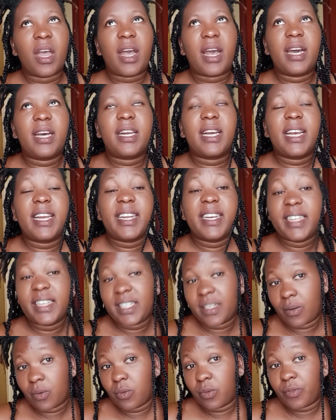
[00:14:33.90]
I really
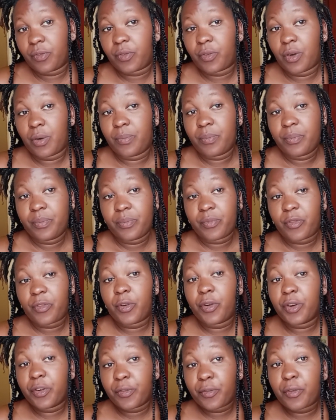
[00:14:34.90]
need a good
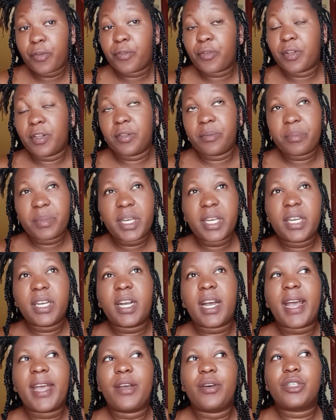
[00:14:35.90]
phone for filming.
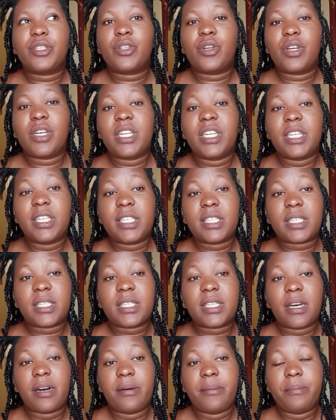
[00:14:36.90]
I also need
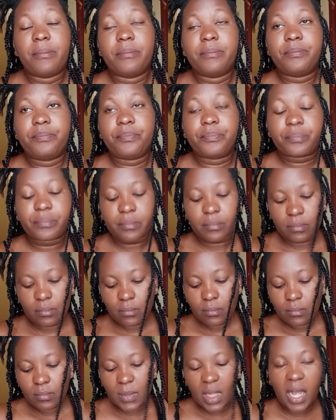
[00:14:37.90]
some
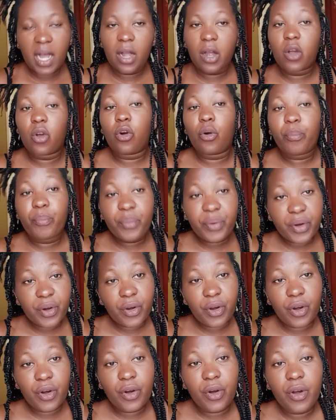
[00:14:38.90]

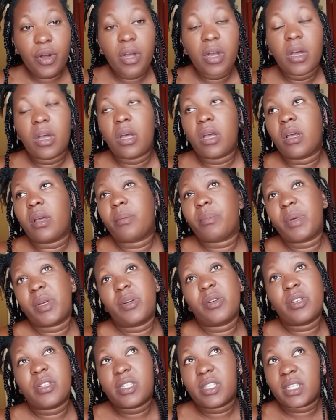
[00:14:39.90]
GoPro
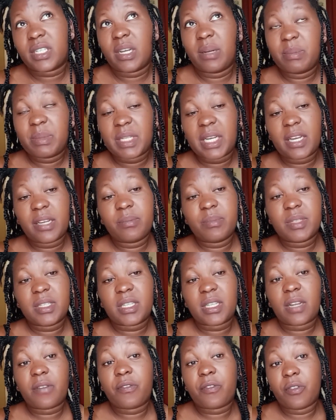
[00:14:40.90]
because sometimes
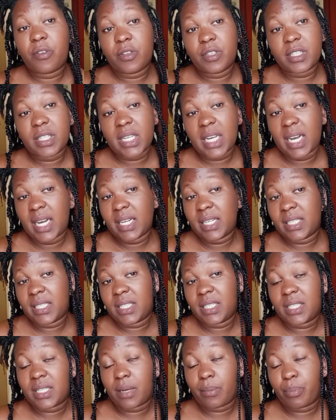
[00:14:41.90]
the phones can
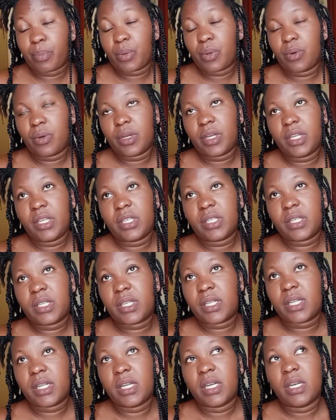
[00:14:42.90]

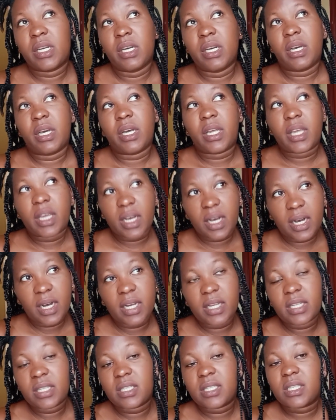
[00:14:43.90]
disappoint. Yeah,
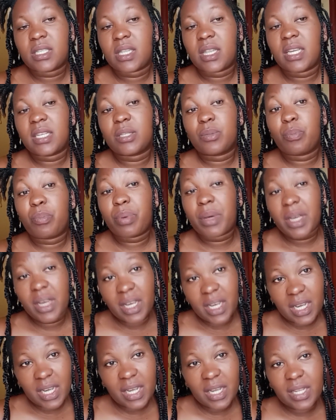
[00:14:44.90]
it's the
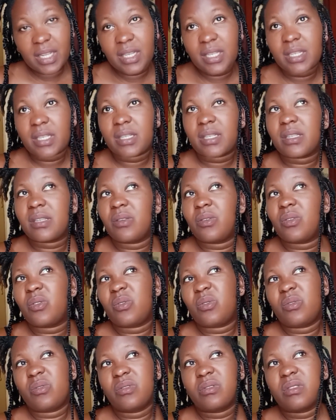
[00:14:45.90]
space, you
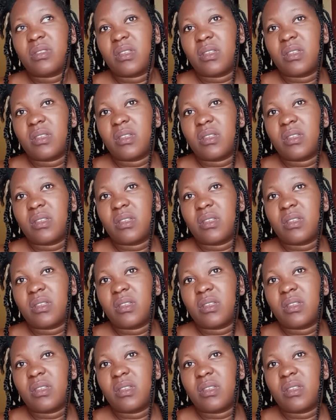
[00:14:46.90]
know.